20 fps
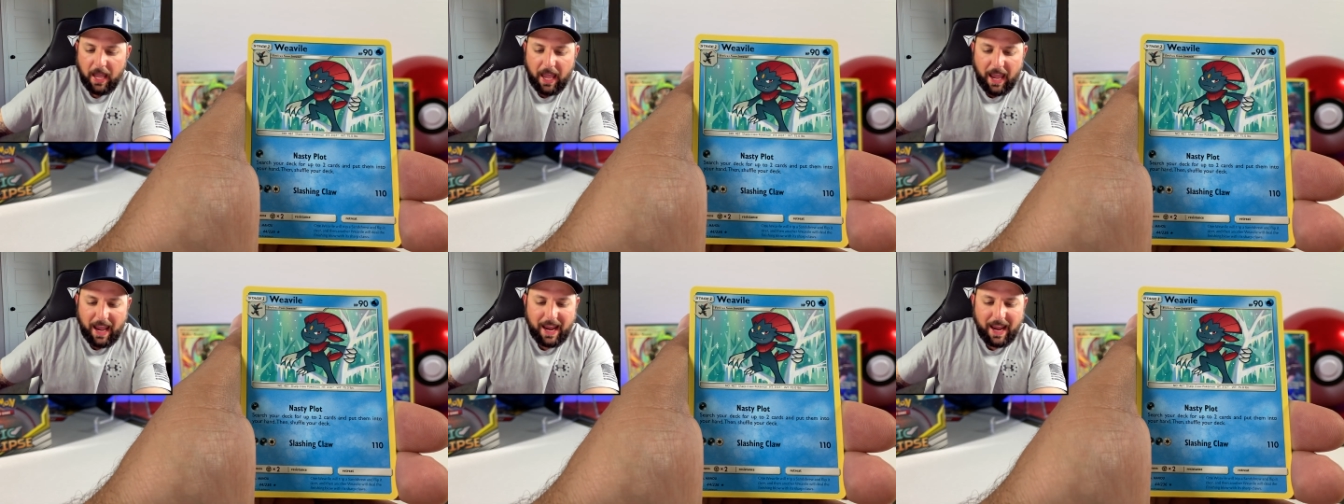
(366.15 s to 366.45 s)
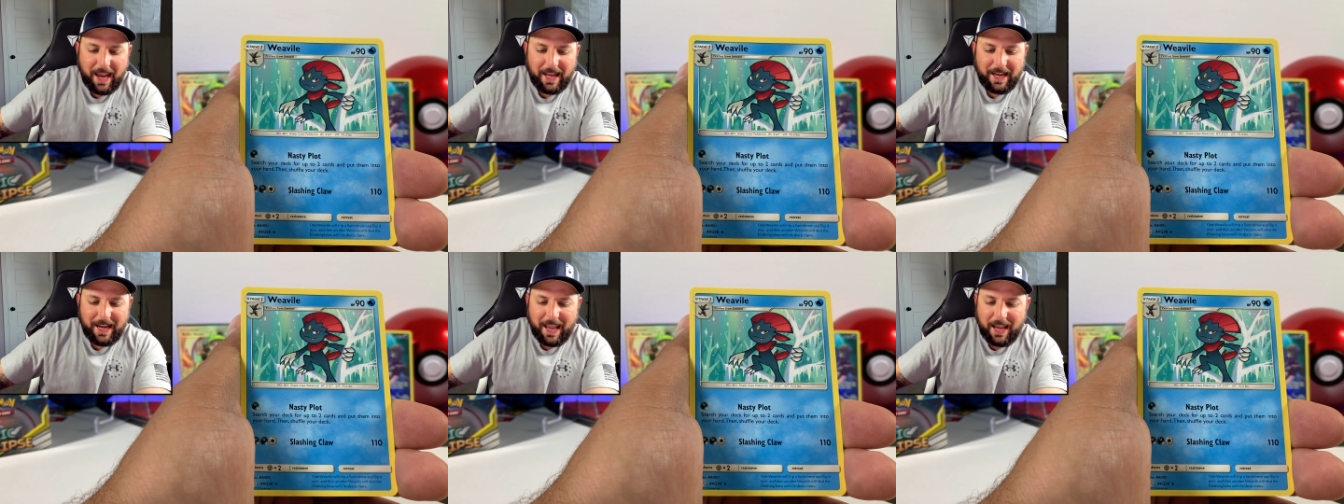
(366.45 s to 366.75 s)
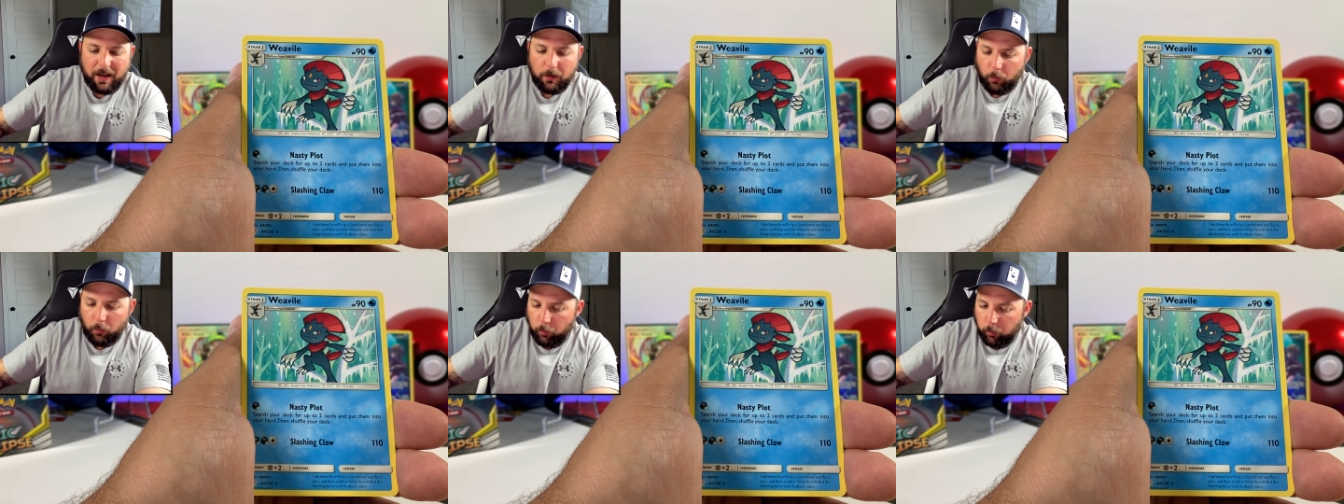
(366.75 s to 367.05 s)
and
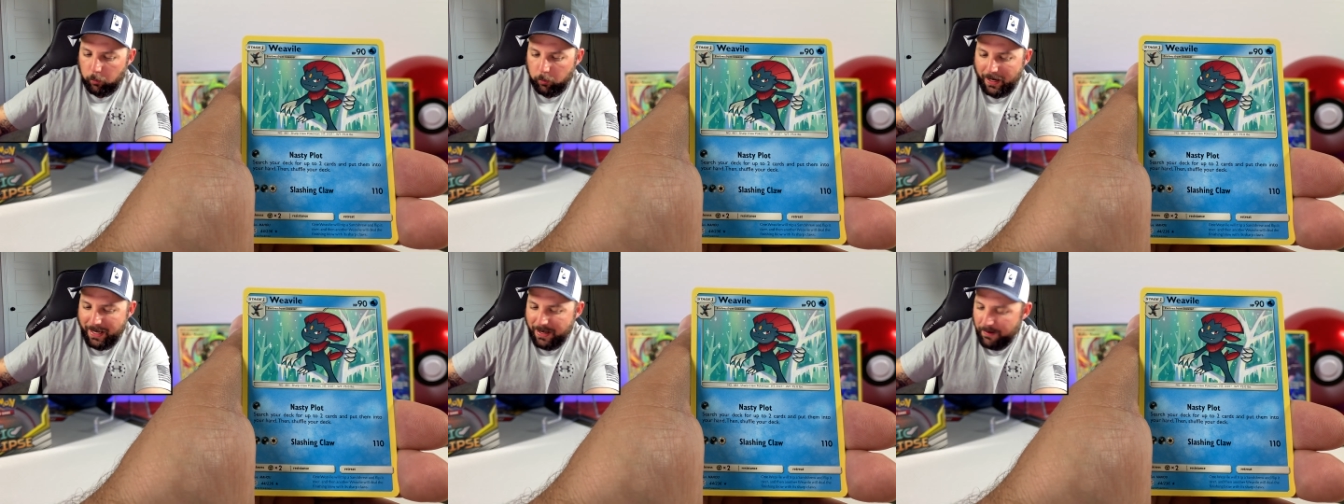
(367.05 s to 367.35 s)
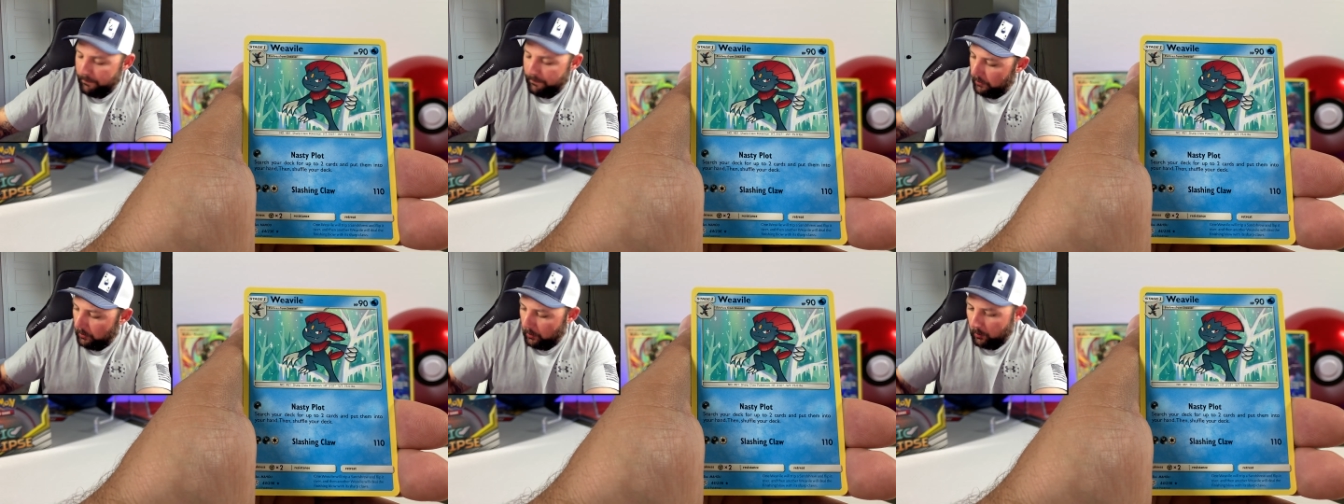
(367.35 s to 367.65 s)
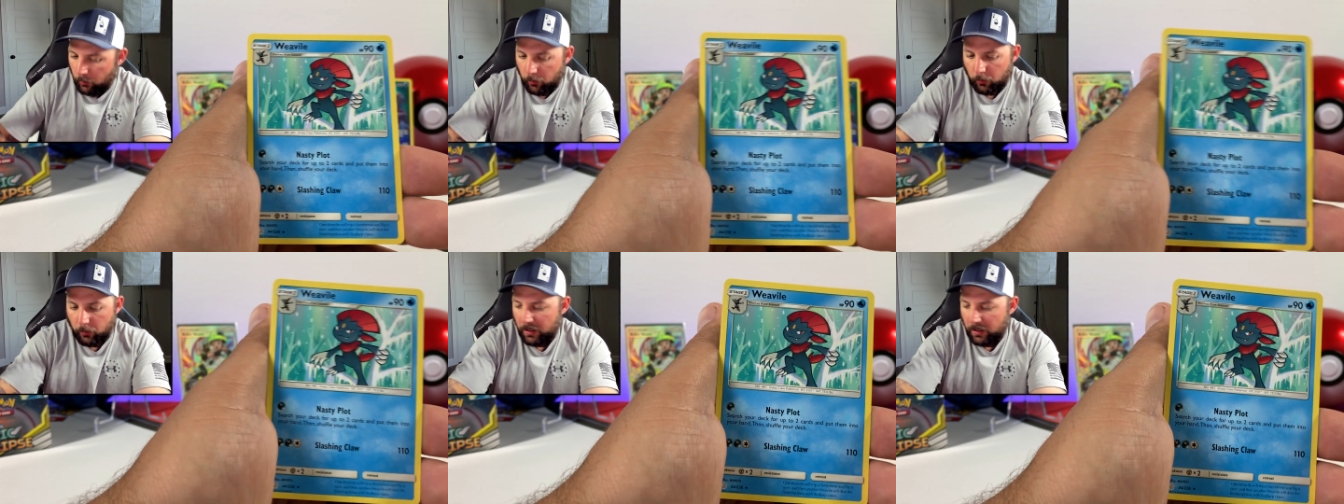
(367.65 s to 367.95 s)
a
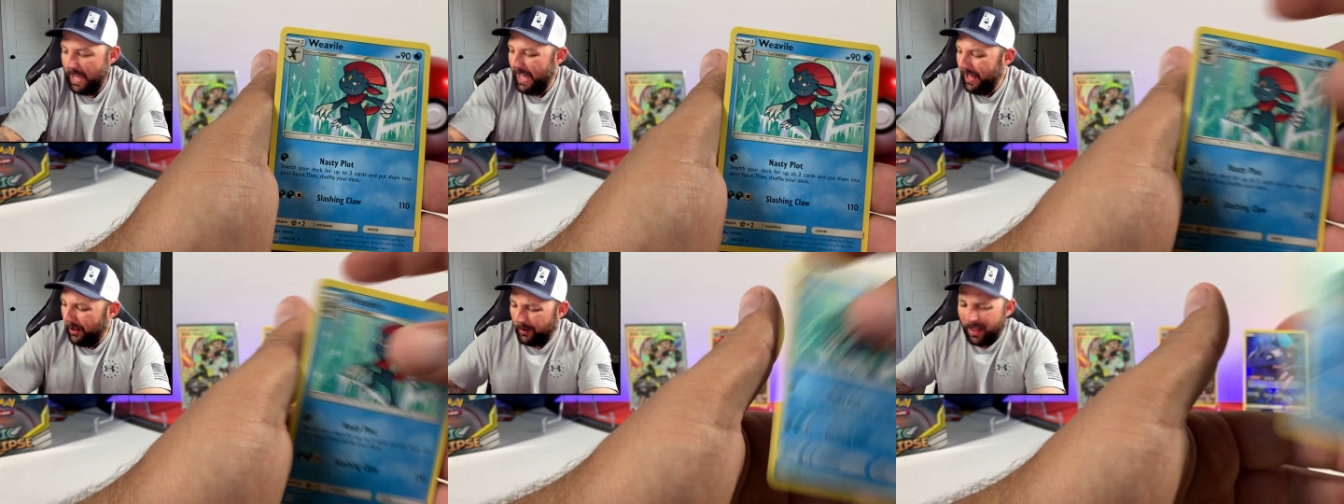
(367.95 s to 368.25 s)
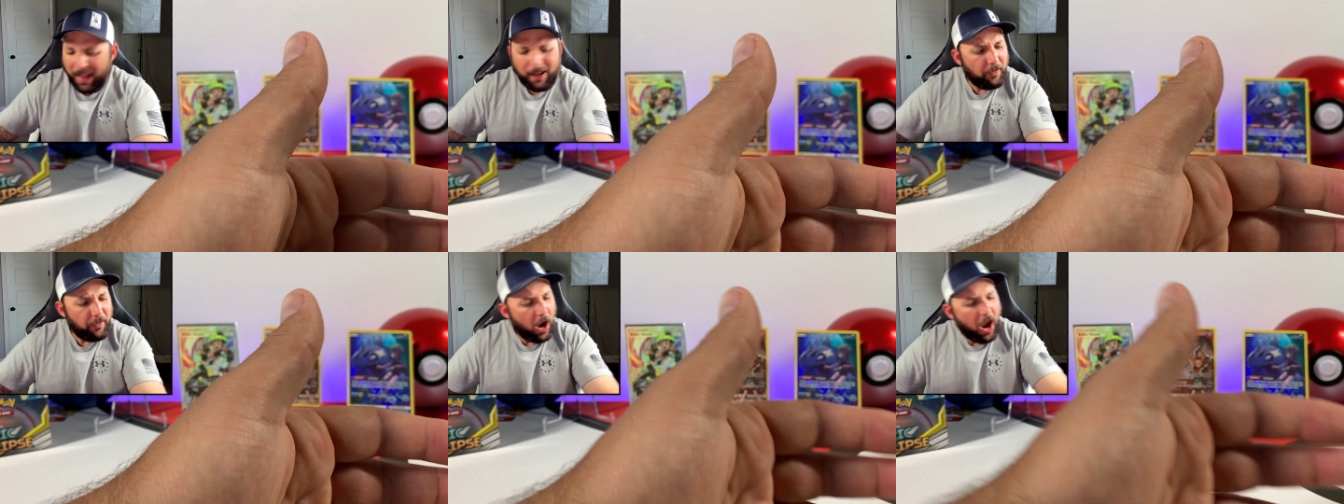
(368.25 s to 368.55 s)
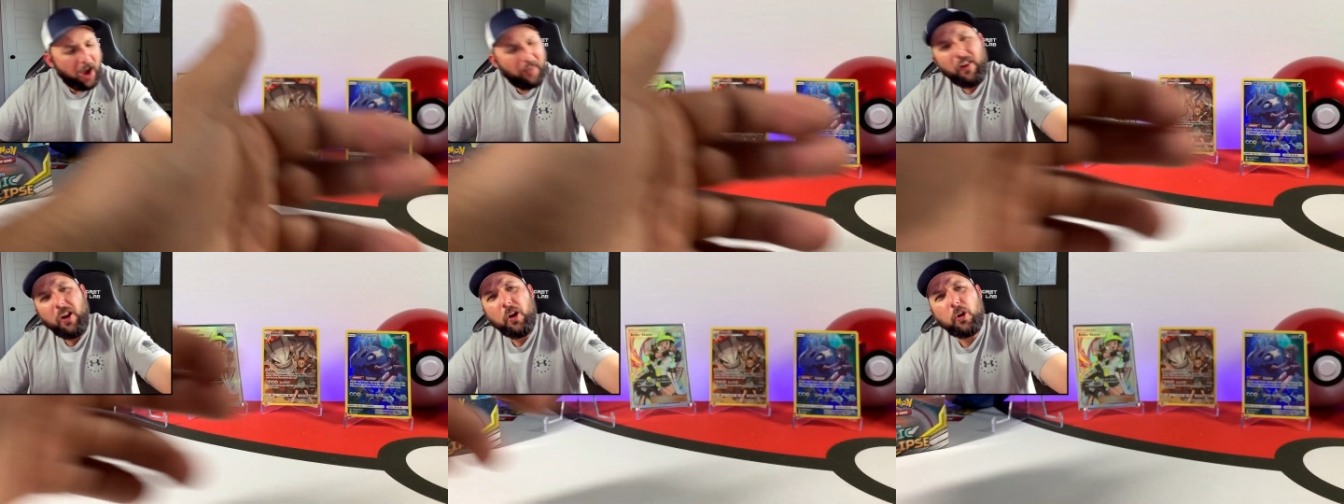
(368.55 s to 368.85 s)
Weevil. Hell, I
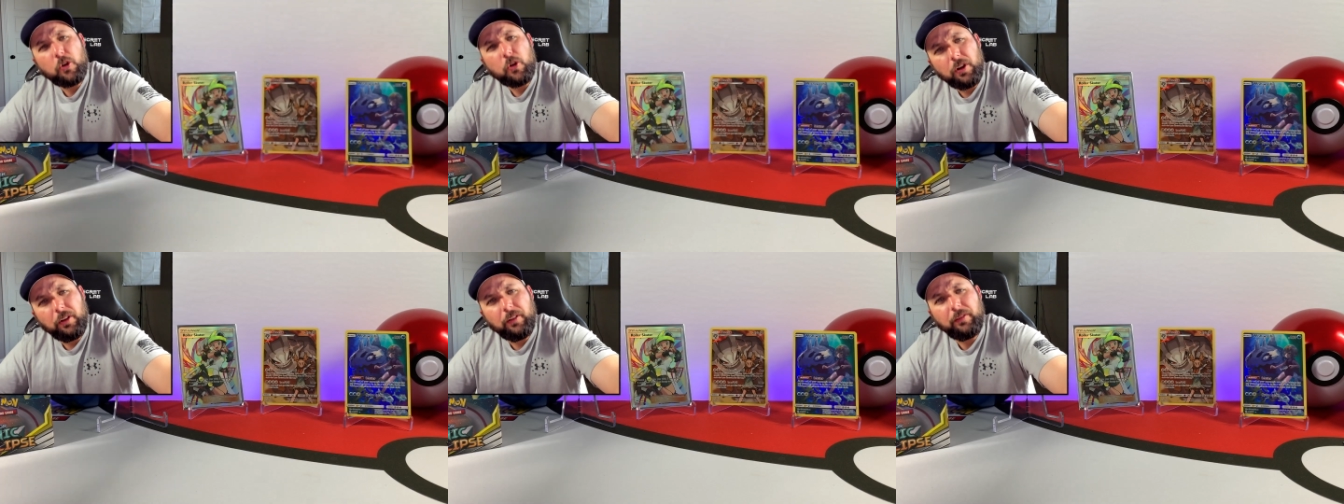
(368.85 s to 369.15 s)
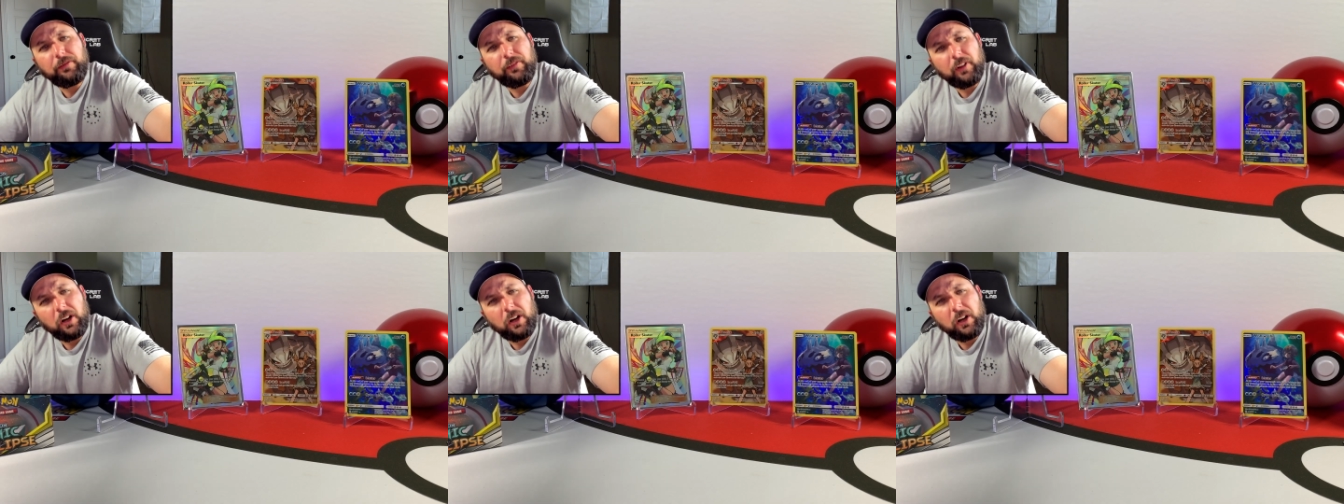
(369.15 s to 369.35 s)
heard of